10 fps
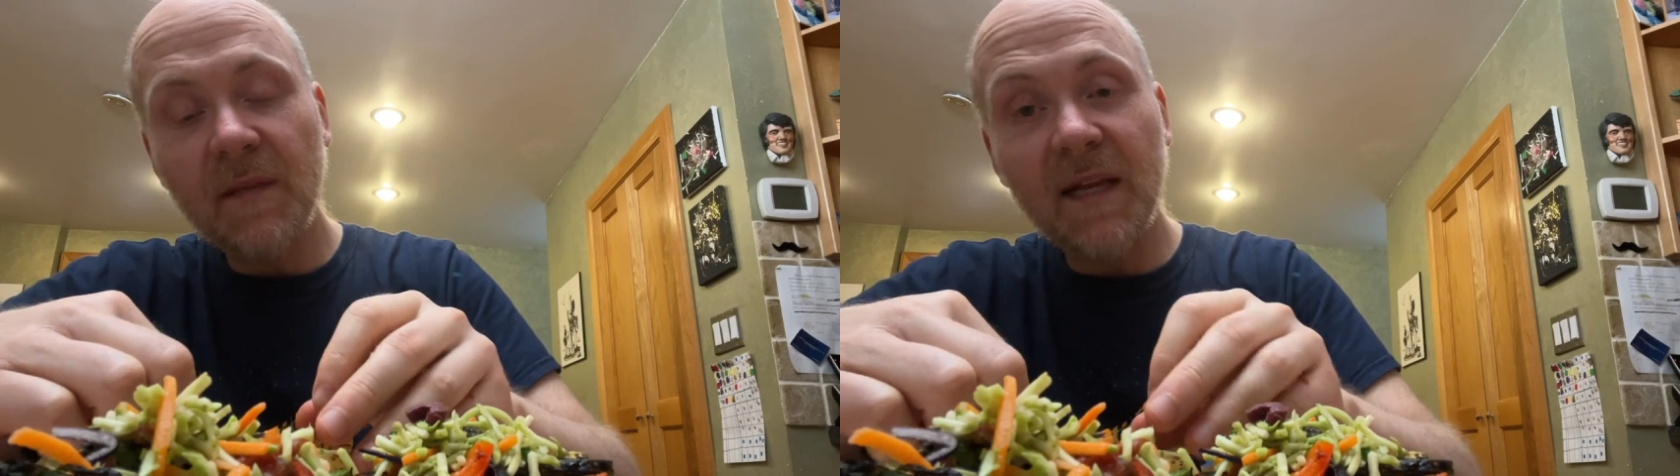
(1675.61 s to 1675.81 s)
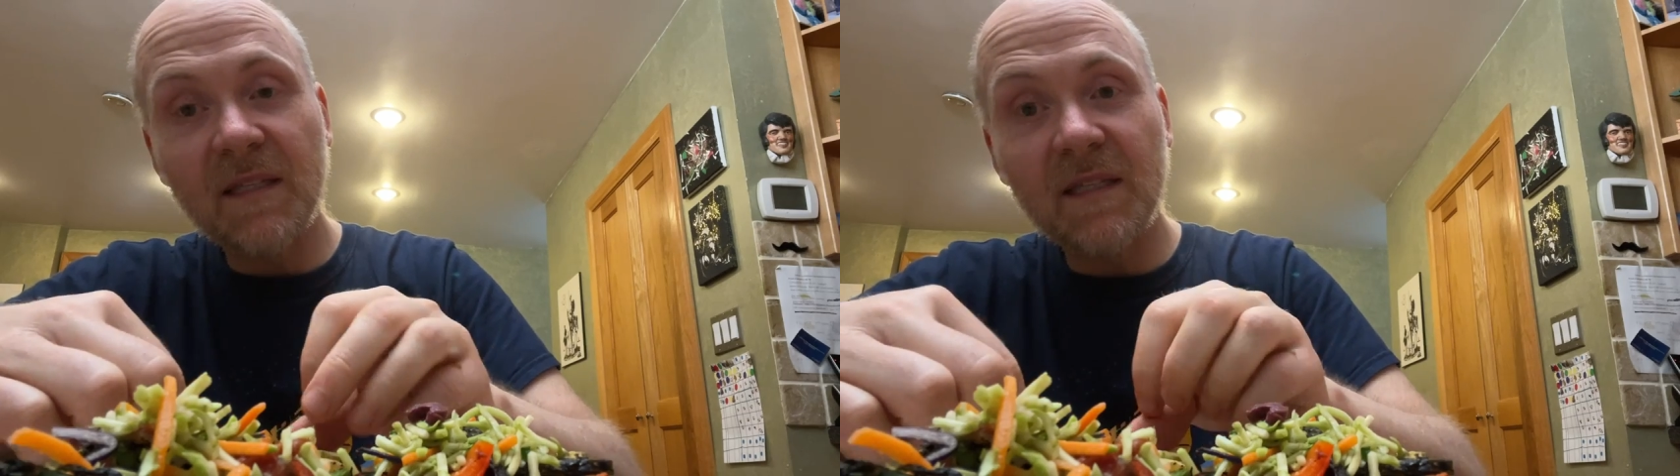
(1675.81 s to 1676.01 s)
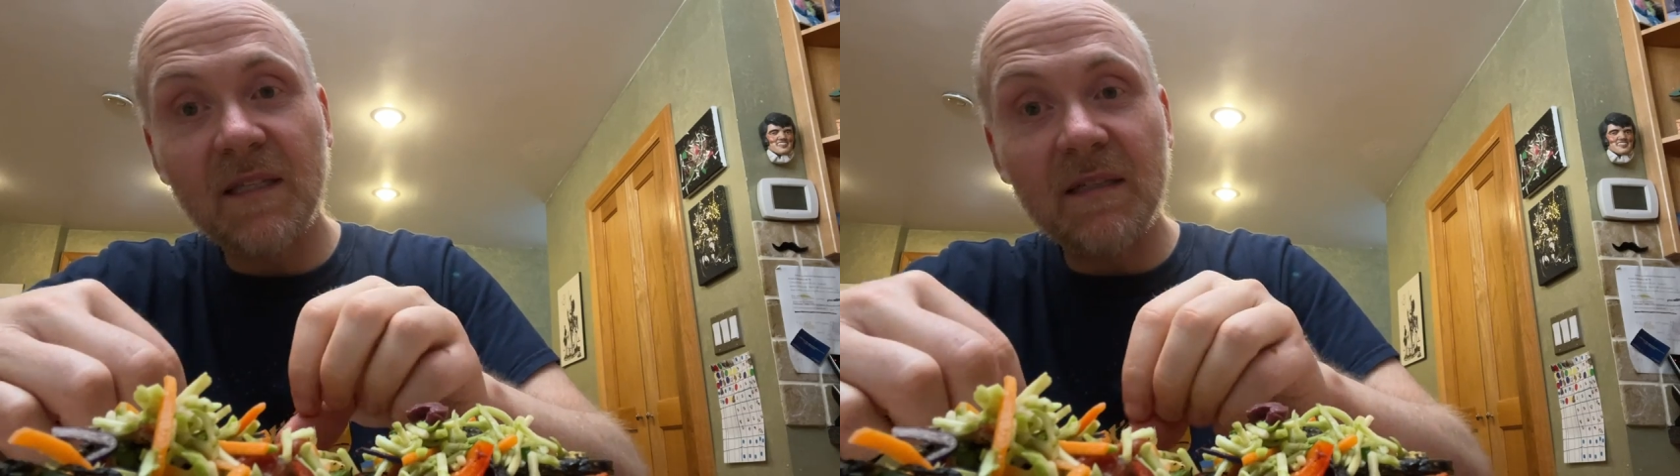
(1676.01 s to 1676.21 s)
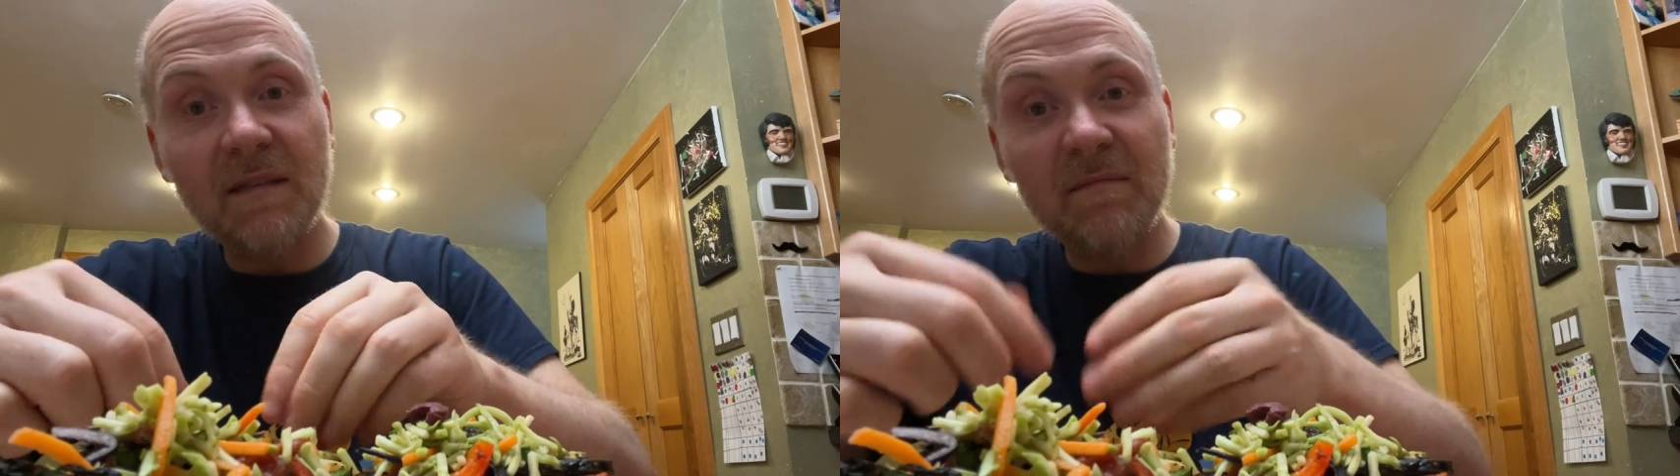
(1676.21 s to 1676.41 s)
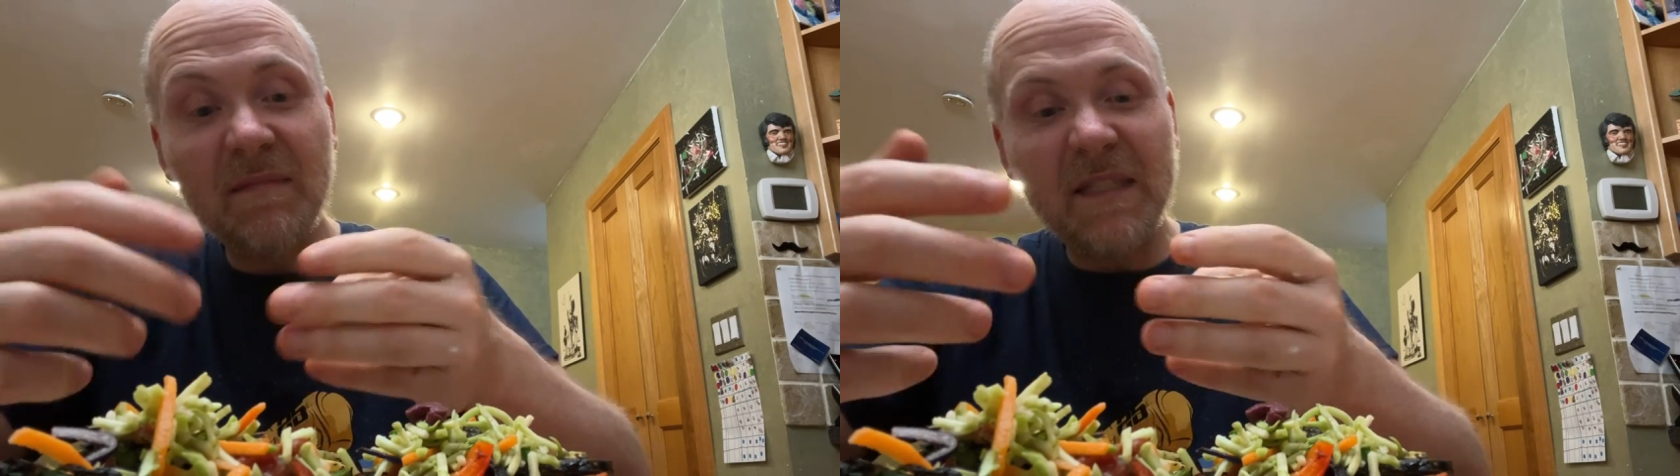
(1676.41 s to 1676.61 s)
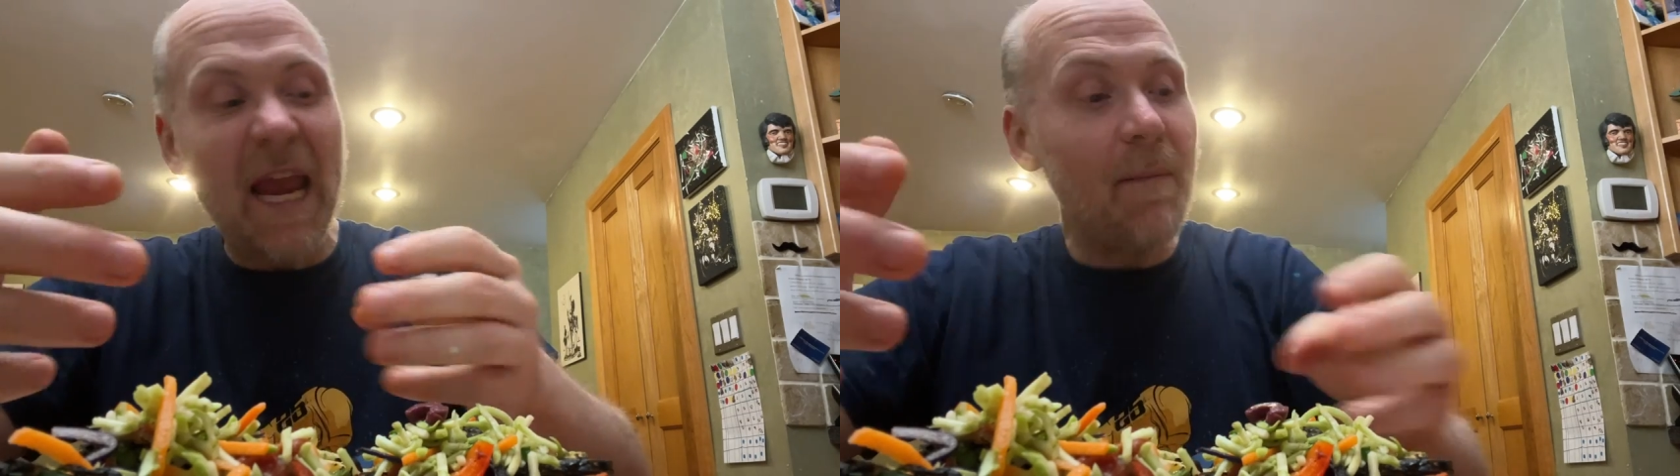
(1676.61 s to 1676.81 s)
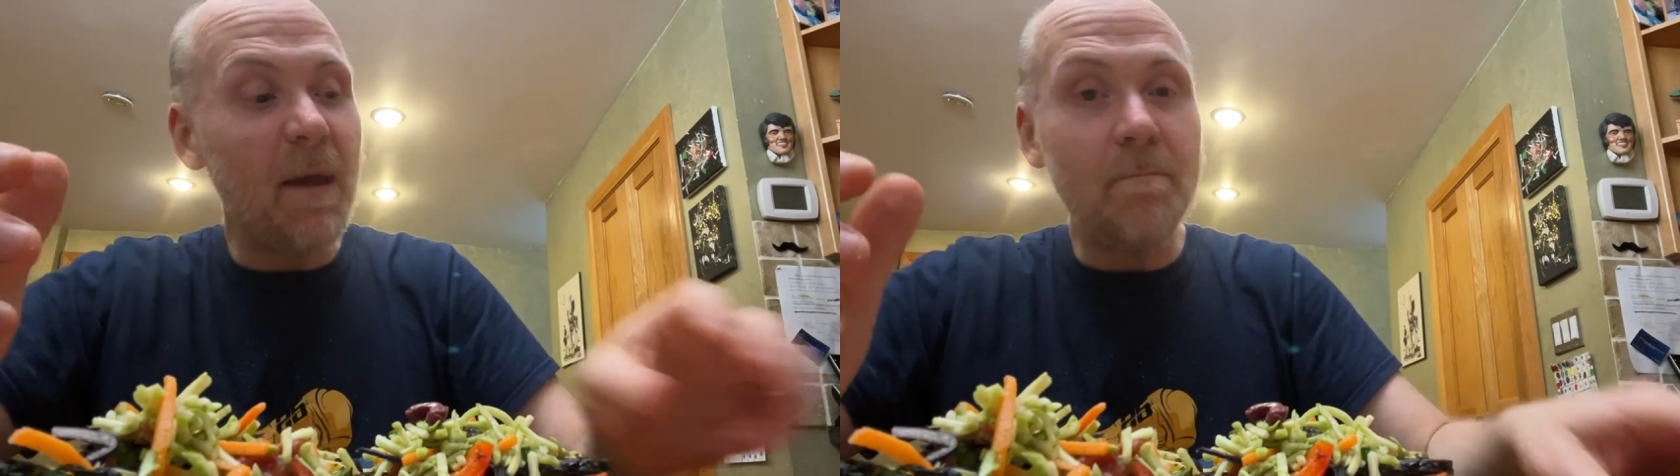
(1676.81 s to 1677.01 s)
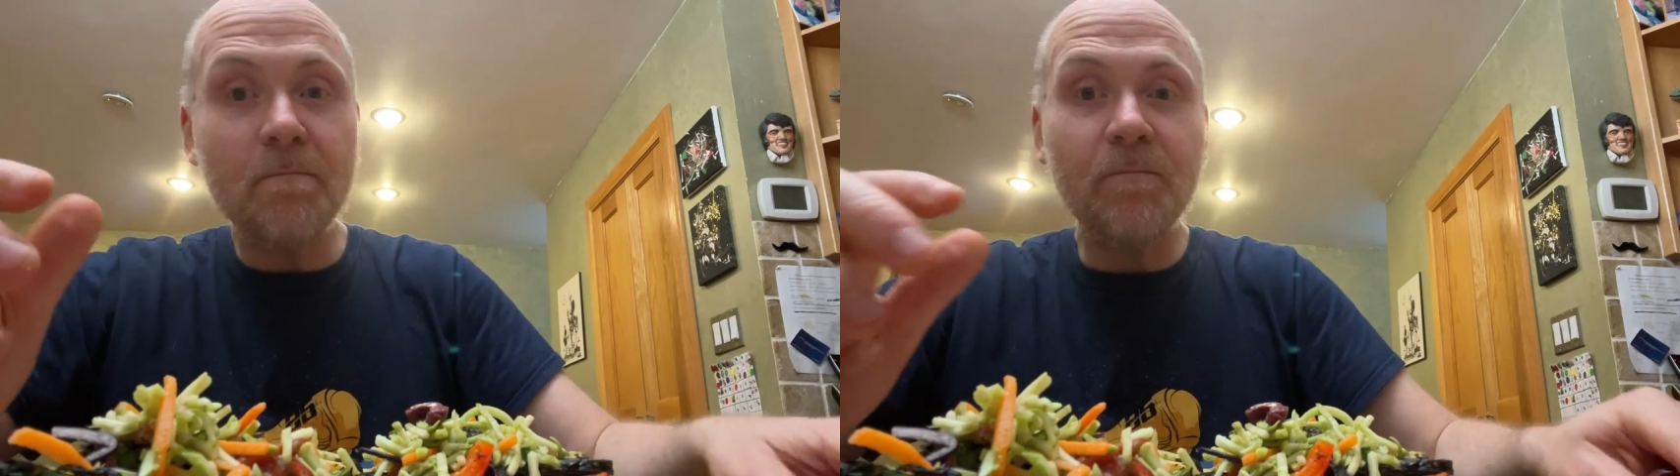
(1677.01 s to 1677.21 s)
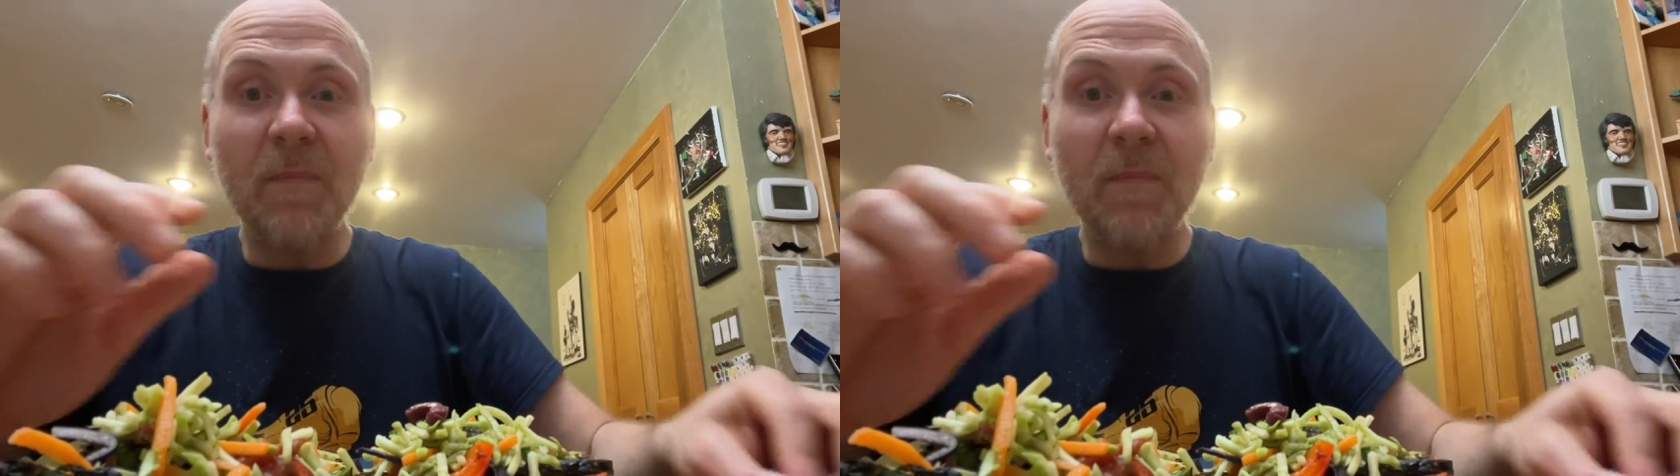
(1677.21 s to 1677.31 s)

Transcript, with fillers: it's, damn it.